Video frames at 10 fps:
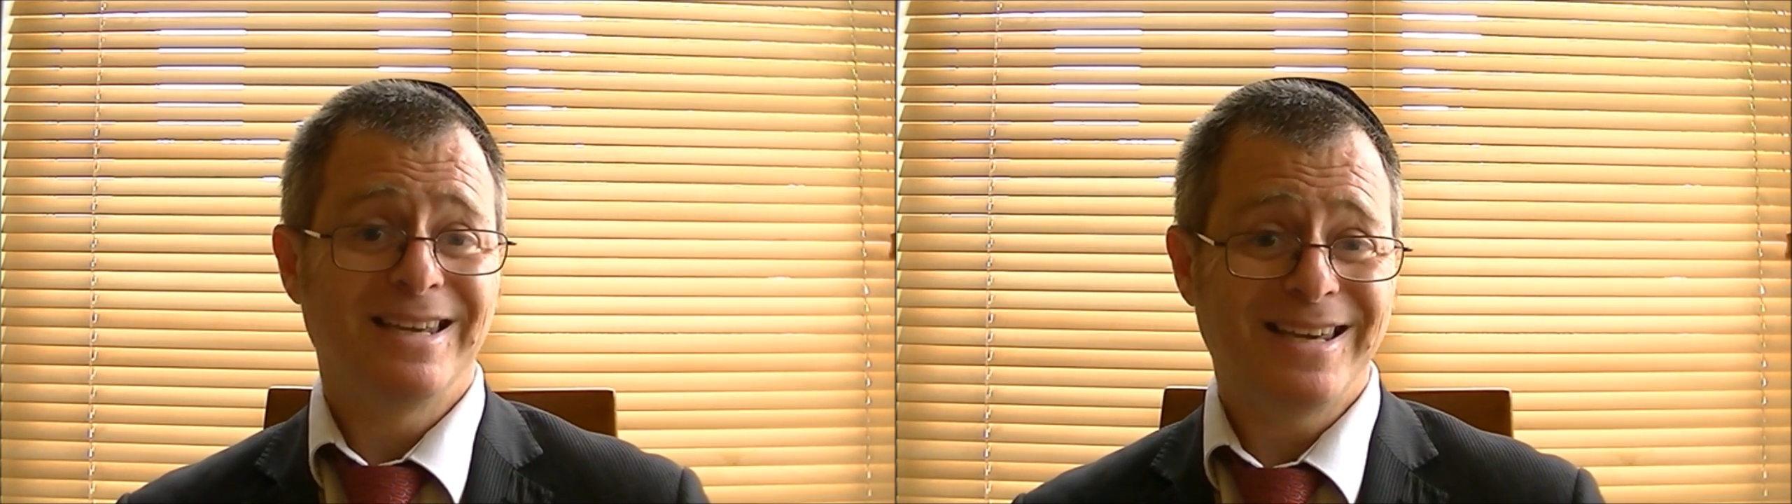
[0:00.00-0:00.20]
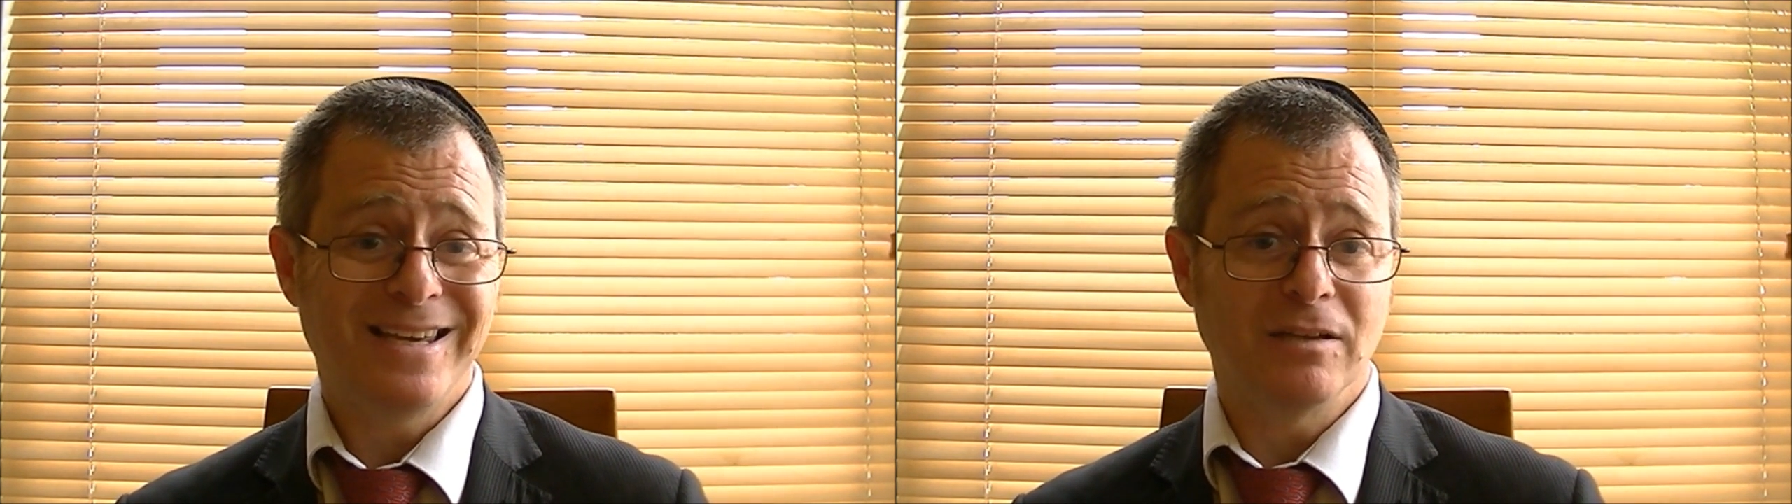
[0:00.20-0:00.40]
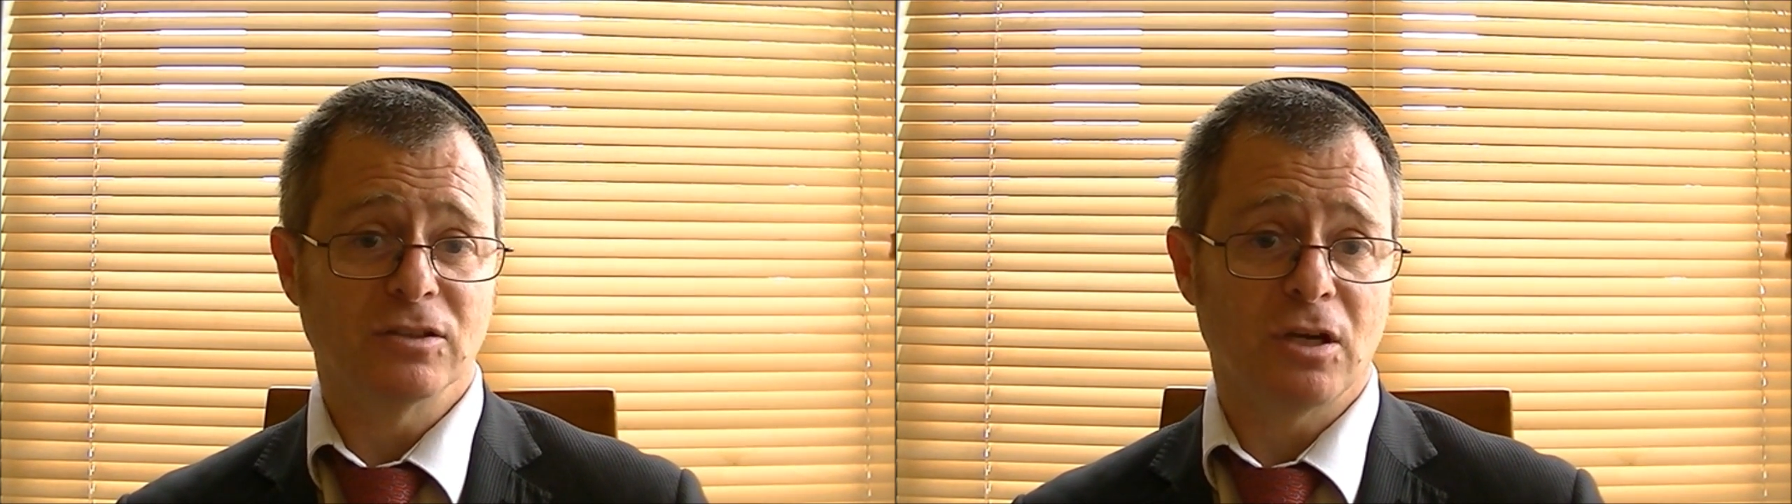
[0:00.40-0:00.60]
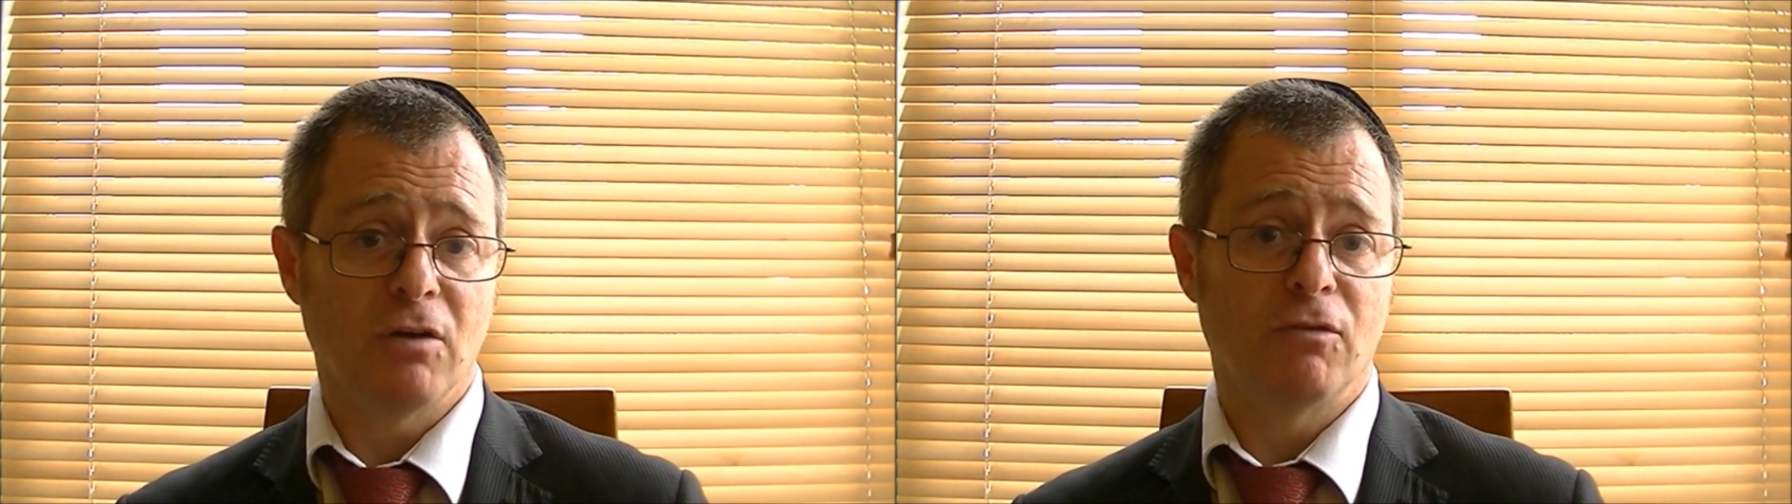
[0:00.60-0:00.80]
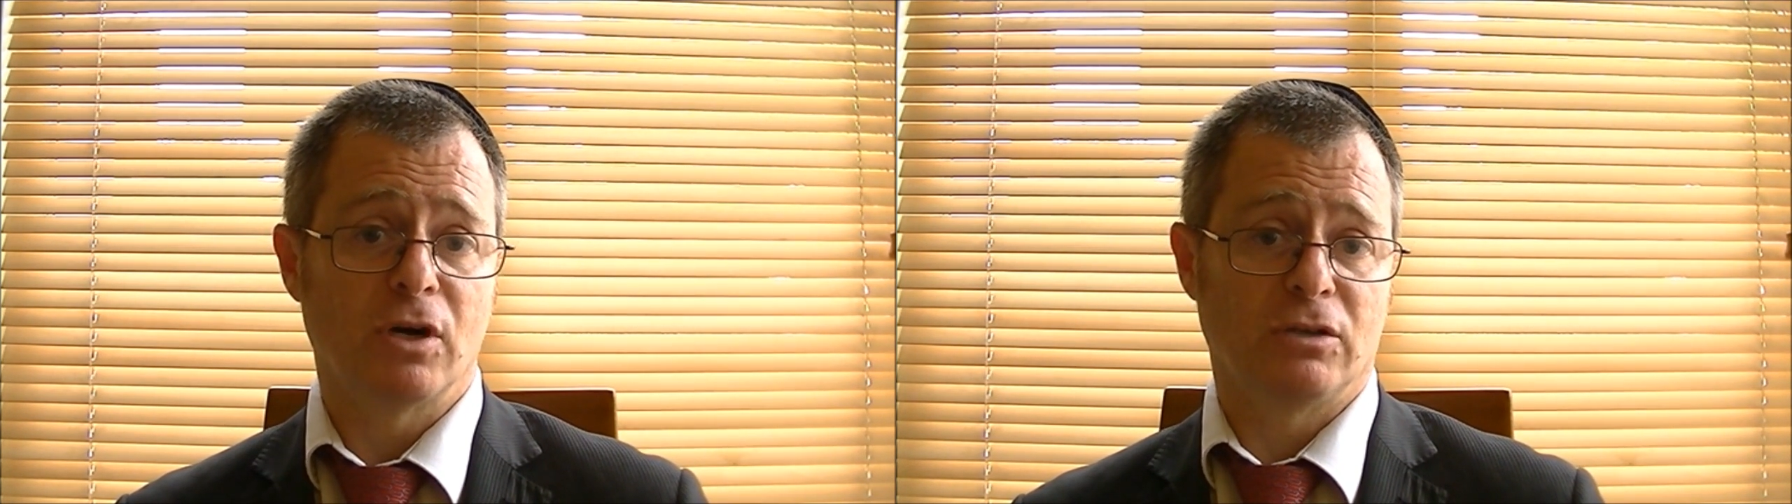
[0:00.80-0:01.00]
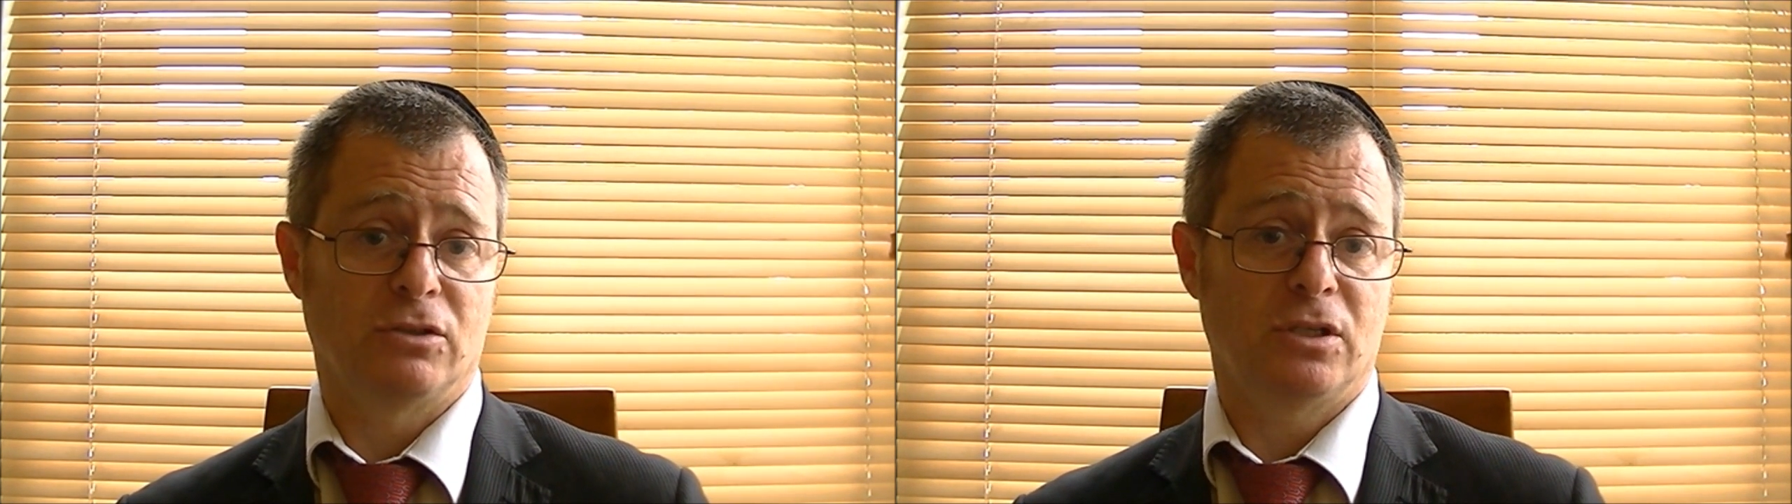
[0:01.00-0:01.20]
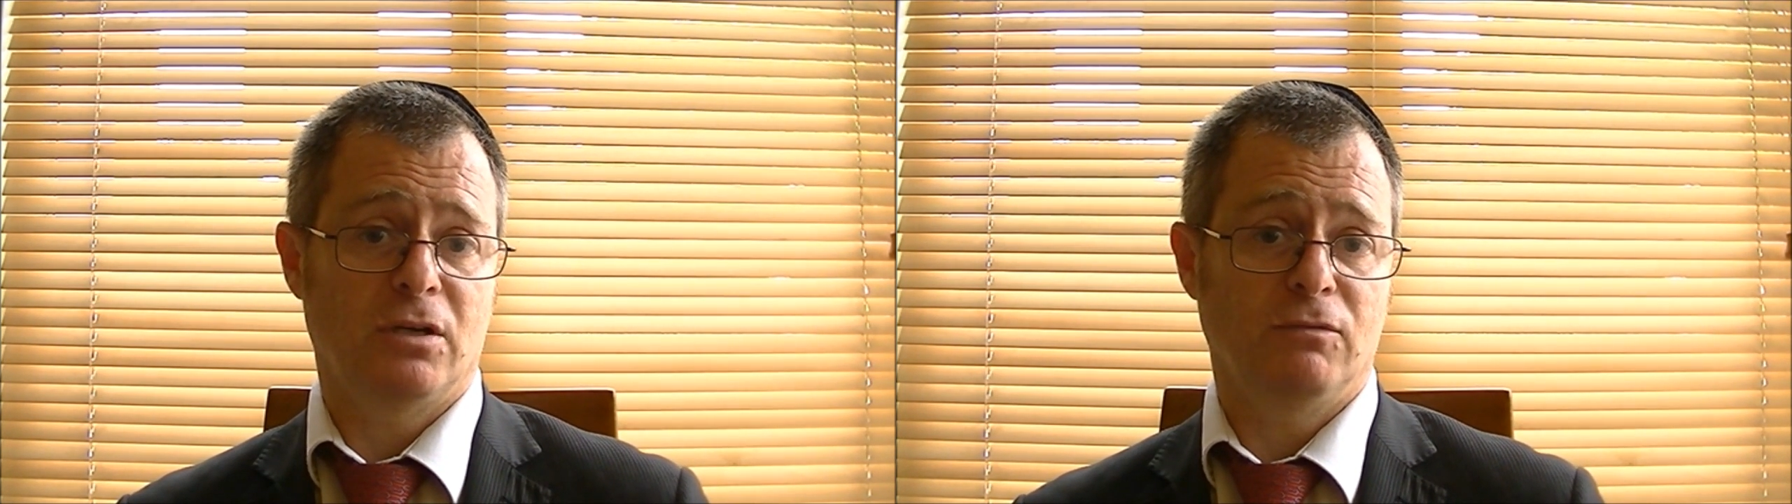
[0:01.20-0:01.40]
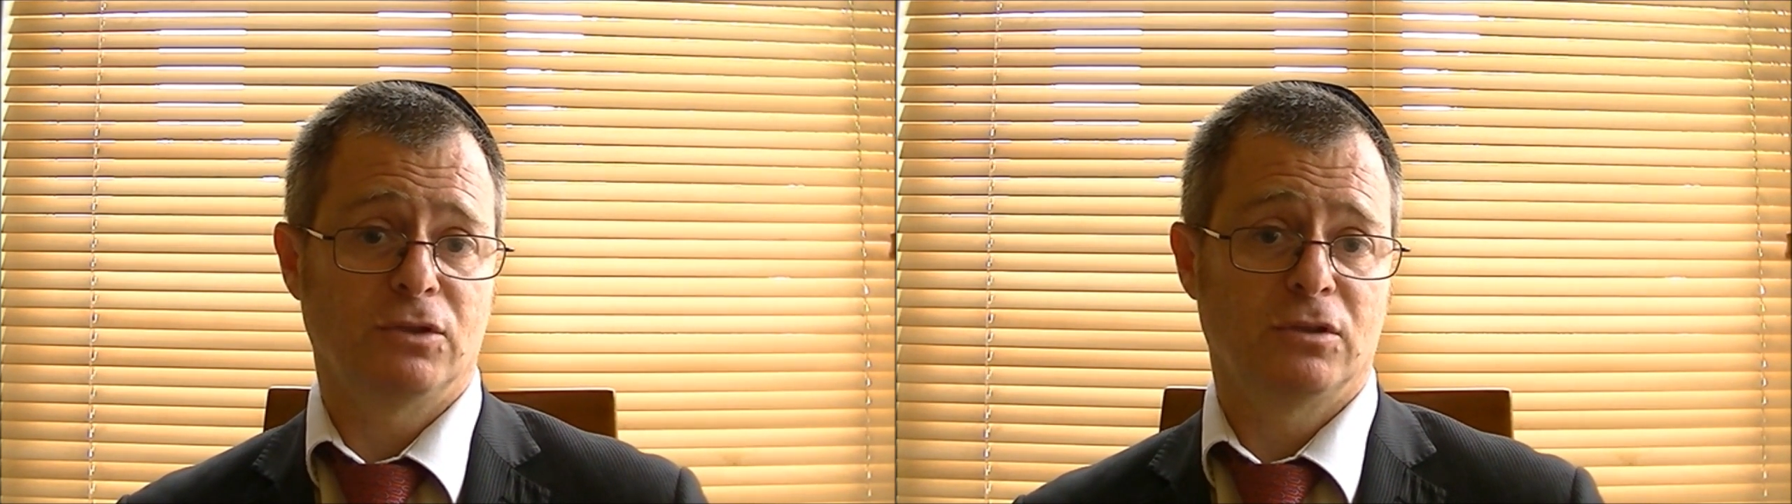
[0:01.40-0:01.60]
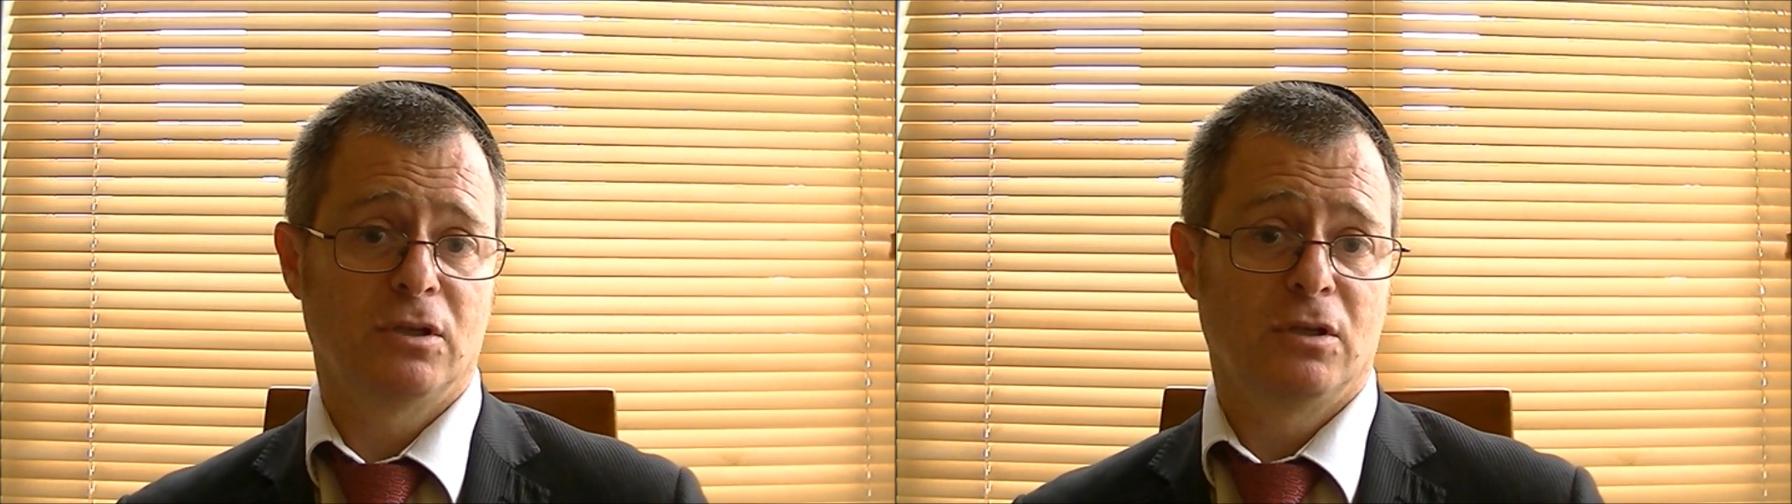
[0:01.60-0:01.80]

kings over ourselves.